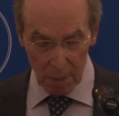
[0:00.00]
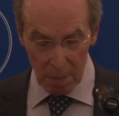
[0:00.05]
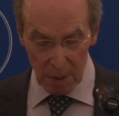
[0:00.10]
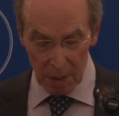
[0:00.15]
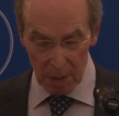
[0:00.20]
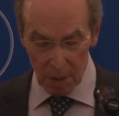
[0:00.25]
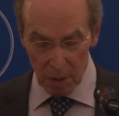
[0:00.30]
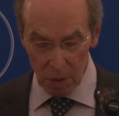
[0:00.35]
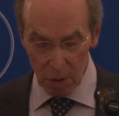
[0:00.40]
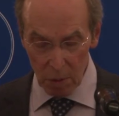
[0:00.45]

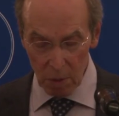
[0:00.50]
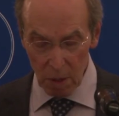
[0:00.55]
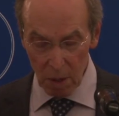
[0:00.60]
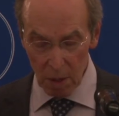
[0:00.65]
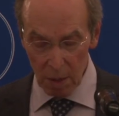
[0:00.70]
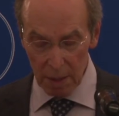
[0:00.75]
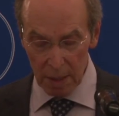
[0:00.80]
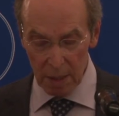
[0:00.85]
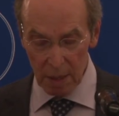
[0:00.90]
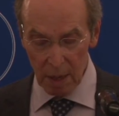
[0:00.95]
among the
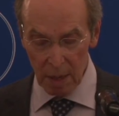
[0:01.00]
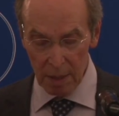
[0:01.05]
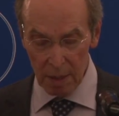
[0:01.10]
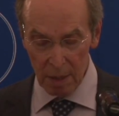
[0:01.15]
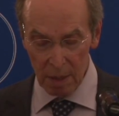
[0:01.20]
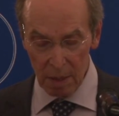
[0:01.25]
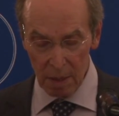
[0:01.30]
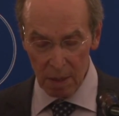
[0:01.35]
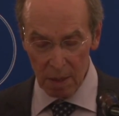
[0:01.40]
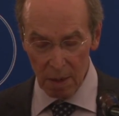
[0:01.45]
strong and not
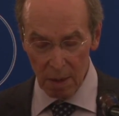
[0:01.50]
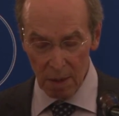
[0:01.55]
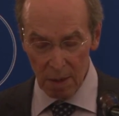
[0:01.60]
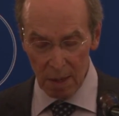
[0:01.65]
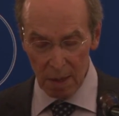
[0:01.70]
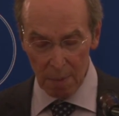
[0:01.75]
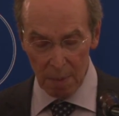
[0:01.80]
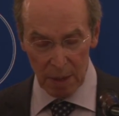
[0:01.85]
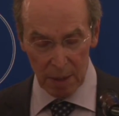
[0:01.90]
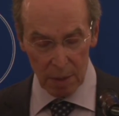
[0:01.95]

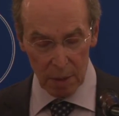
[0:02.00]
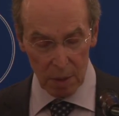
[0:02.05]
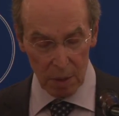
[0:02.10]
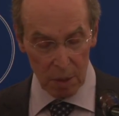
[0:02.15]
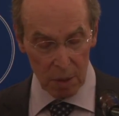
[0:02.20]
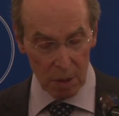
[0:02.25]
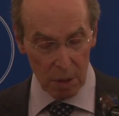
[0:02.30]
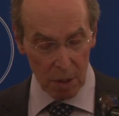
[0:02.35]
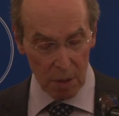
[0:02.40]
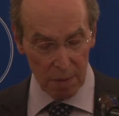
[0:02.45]
necessarily among the
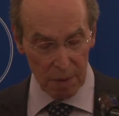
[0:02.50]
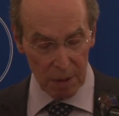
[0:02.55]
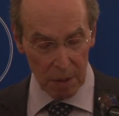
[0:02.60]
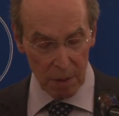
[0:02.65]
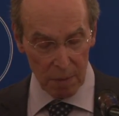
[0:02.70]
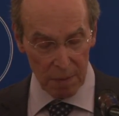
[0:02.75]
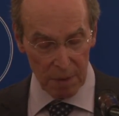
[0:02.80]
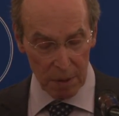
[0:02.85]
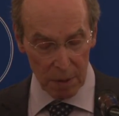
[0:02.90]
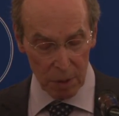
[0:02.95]
deserving
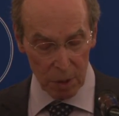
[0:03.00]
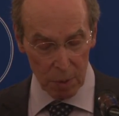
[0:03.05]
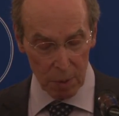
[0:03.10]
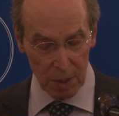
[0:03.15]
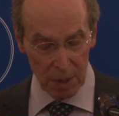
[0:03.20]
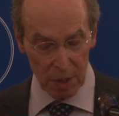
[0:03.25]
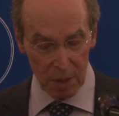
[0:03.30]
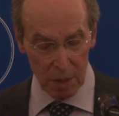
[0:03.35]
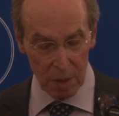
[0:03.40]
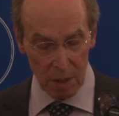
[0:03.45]
or
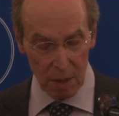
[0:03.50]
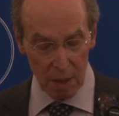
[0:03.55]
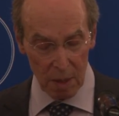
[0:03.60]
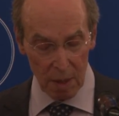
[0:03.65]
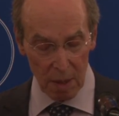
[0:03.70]
virtuous.